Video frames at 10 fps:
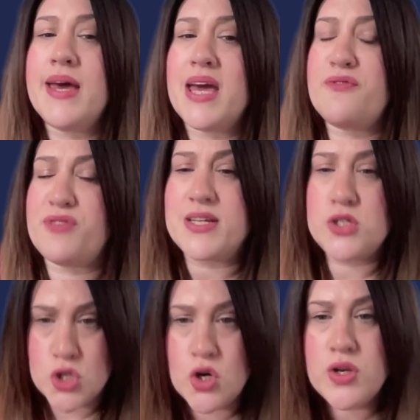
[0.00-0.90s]
If they
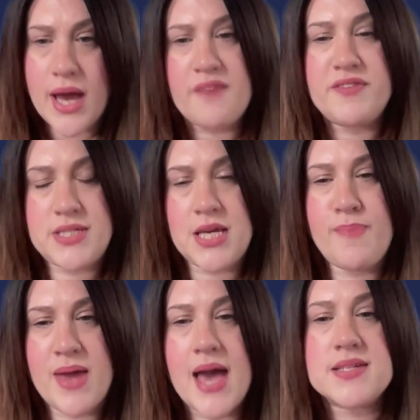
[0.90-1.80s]
don't have a
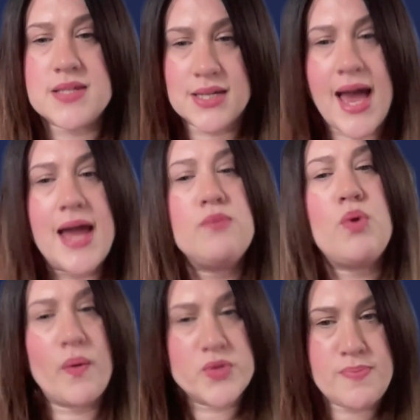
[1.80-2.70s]
DBS, again, we
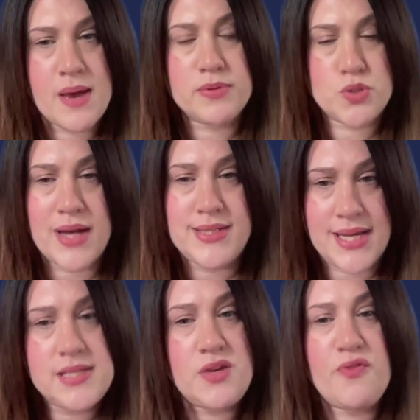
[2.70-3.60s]
want to be able to
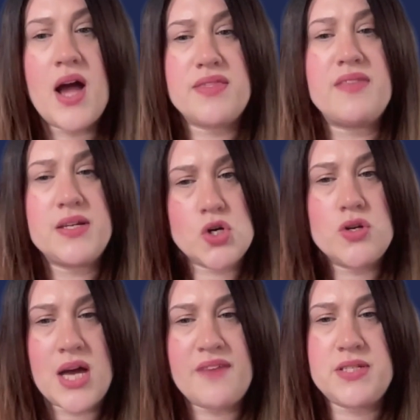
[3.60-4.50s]
identify that they
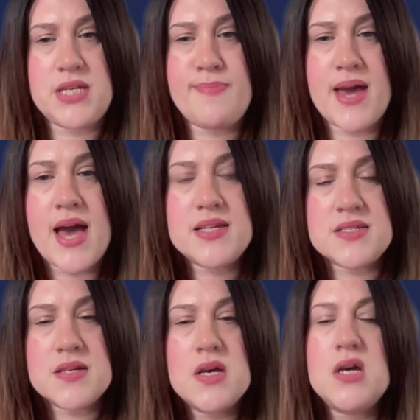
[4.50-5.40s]
don't have a
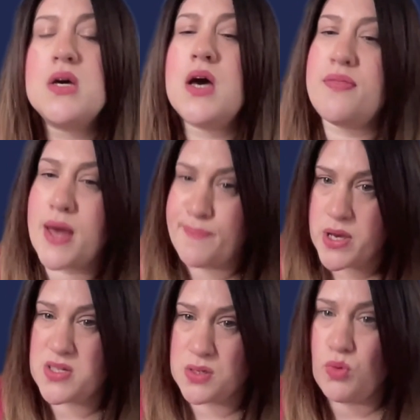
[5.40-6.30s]
DBS. And that
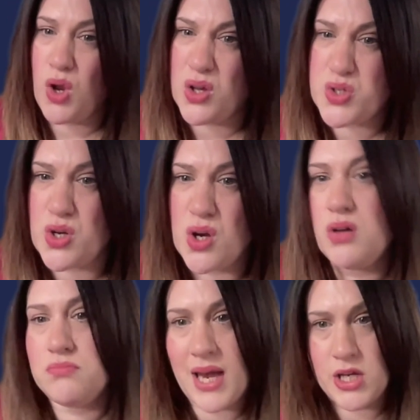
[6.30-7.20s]
person will also,
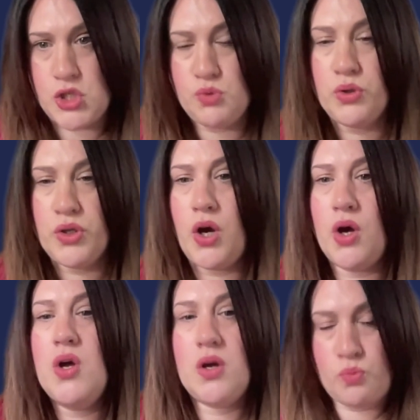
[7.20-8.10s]
as you will know,
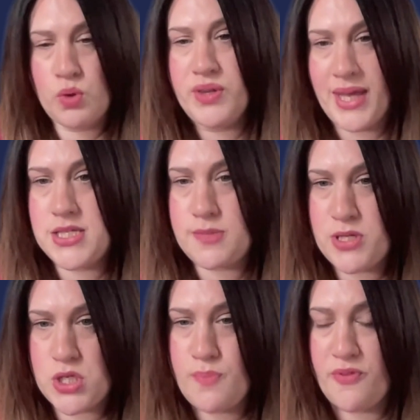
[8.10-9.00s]
will need to be
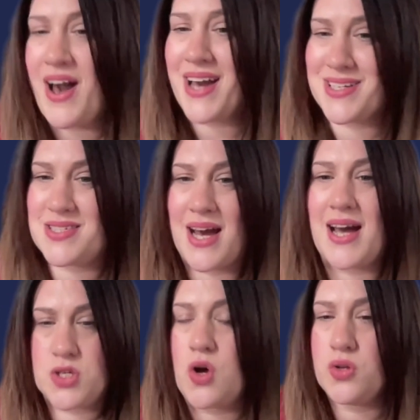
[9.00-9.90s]
supervised
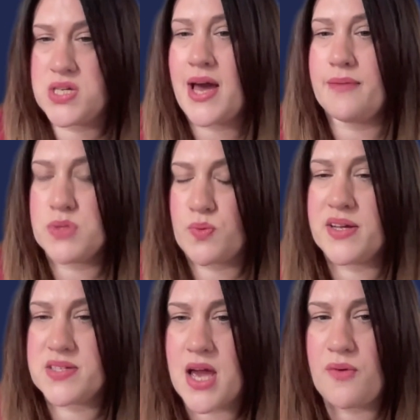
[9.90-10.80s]
at all times
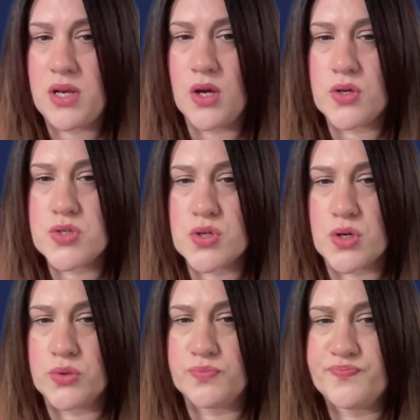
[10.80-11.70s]
whilst they're in your
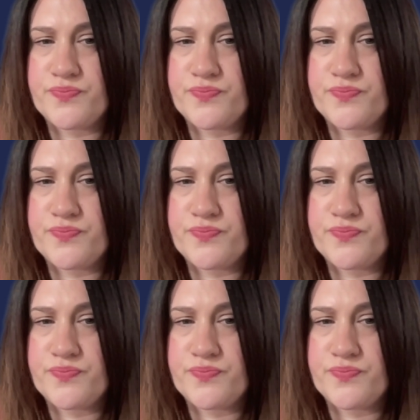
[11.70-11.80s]
school.